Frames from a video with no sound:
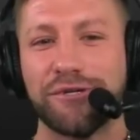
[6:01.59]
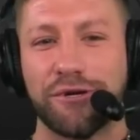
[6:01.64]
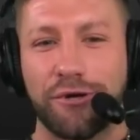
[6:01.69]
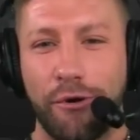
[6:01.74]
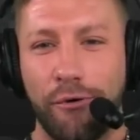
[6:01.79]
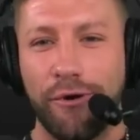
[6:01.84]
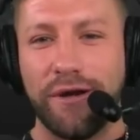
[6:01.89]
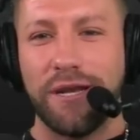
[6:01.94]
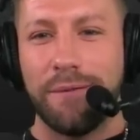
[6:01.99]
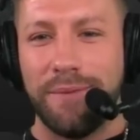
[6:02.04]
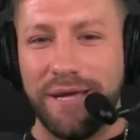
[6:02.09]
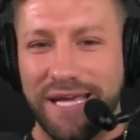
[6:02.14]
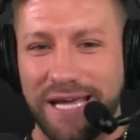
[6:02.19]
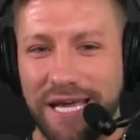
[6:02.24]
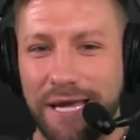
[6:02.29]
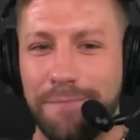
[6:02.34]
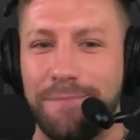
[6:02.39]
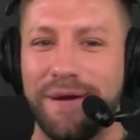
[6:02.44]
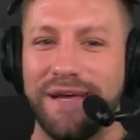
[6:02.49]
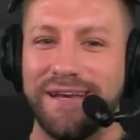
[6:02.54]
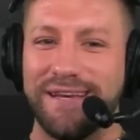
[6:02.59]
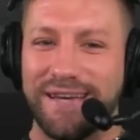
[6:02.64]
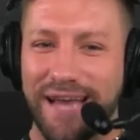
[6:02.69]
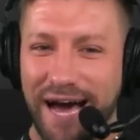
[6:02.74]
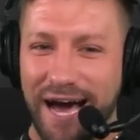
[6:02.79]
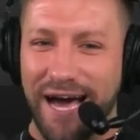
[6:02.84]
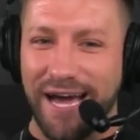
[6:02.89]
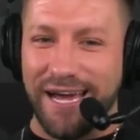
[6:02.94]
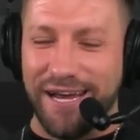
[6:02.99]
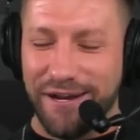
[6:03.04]
are going to be keeping
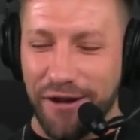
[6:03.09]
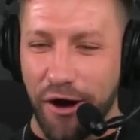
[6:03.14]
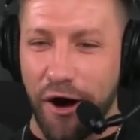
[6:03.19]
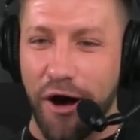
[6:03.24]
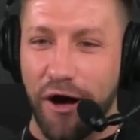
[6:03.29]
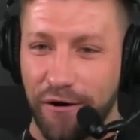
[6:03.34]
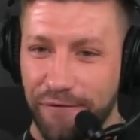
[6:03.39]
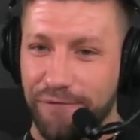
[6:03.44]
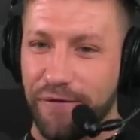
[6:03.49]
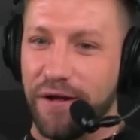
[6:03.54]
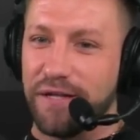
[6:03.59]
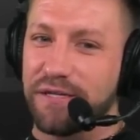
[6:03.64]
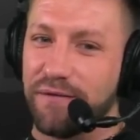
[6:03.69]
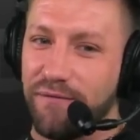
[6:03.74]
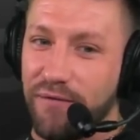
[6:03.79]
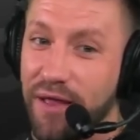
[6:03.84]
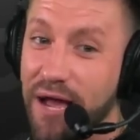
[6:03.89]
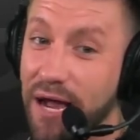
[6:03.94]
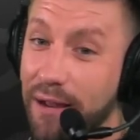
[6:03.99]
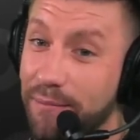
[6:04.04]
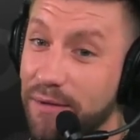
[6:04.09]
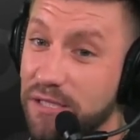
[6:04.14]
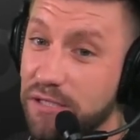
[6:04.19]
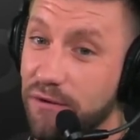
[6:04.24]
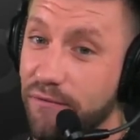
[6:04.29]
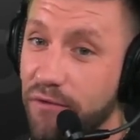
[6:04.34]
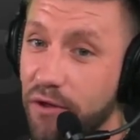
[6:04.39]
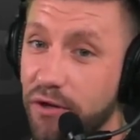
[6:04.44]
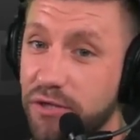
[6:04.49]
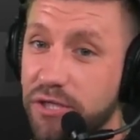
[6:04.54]
9 offensive linemen.
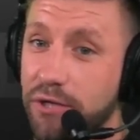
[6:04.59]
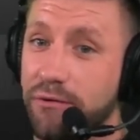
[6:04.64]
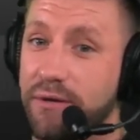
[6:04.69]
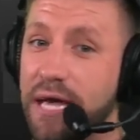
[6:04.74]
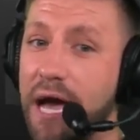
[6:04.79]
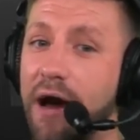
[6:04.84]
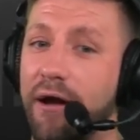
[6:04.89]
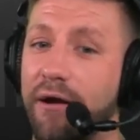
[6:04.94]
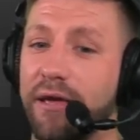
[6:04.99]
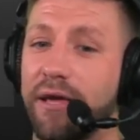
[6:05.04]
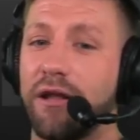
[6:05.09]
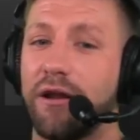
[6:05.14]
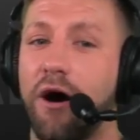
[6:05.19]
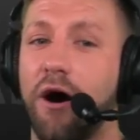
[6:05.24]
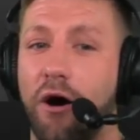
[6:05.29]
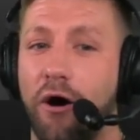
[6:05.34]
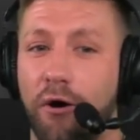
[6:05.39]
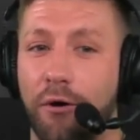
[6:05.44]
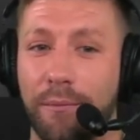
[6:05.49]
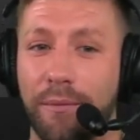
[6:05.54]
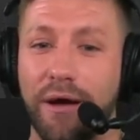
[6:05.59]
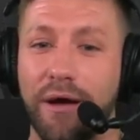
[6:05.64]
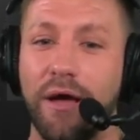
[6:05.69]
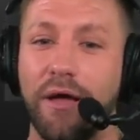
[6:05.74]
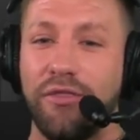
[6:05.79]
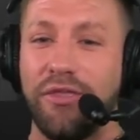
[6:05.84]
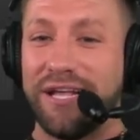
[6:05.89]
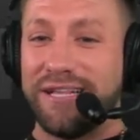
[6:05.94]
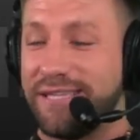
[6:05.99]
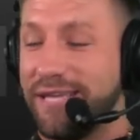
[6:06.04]
So for those of you counting at home,
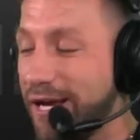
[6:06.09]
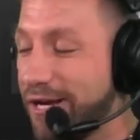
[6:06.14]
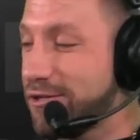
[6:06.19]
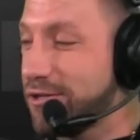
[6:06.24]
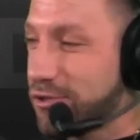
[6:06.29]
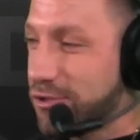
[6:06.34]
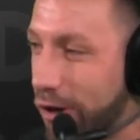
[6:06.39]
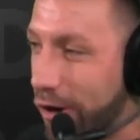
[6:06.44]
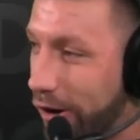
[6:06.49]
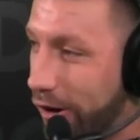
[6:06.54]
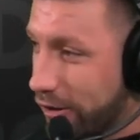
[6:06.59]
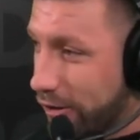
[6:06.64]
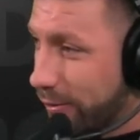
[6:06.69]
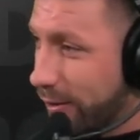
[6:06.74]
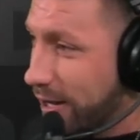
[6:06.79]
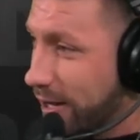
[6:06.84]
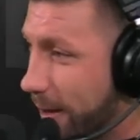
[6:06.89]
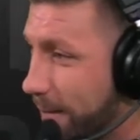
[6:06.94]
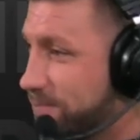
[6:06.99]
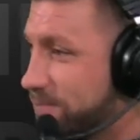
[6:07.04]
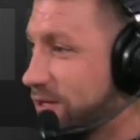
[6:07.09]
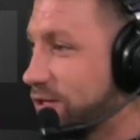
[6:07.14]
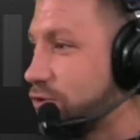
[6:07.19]
that takes us all the way up to